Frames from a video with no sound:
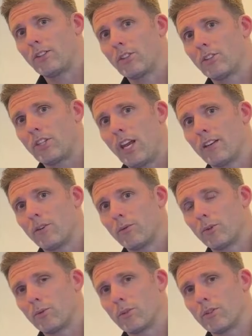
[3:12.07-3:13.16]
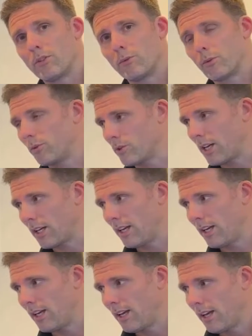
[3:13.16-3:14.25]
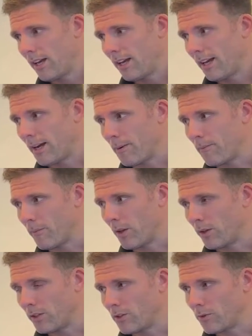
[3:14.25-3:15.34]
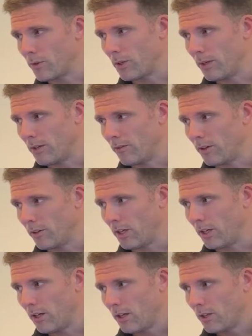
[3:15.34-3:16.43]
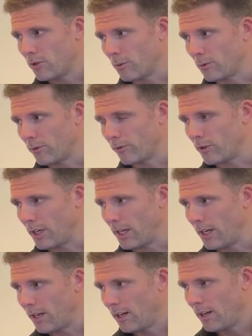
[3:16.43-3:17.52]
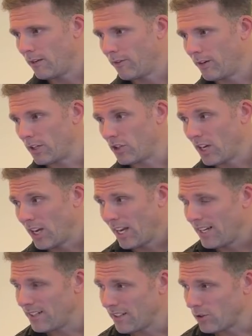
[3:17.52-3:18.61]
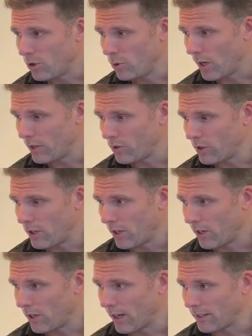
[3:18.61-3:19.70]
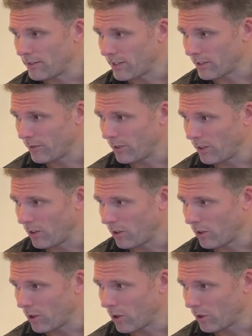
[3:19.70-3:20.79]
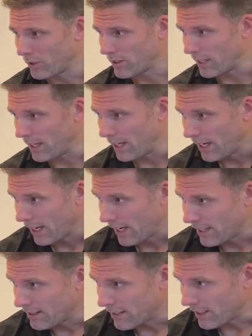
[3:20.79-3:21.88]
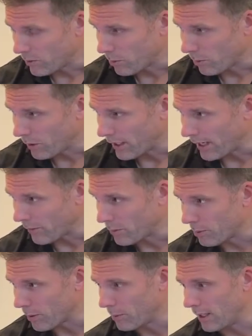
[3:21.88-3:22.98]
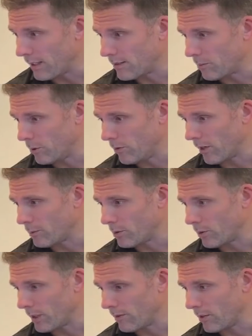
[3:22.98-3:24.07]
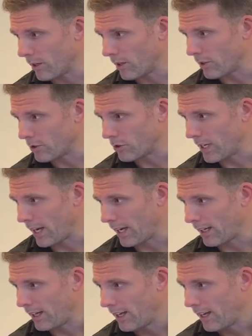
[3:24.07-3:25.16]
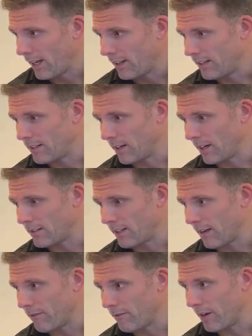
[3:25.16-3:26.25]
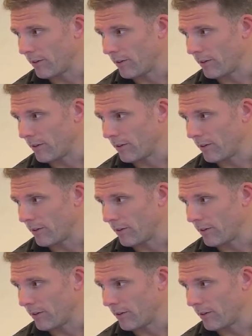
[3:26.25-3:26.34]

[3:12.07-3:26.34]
yet, which was lucky. No, this has really been a very trouble-free fish. He's in a 200, 6 foot long. Honestly, he's getting to a point now where he probably needs to move up to an even larger tank. These guys get very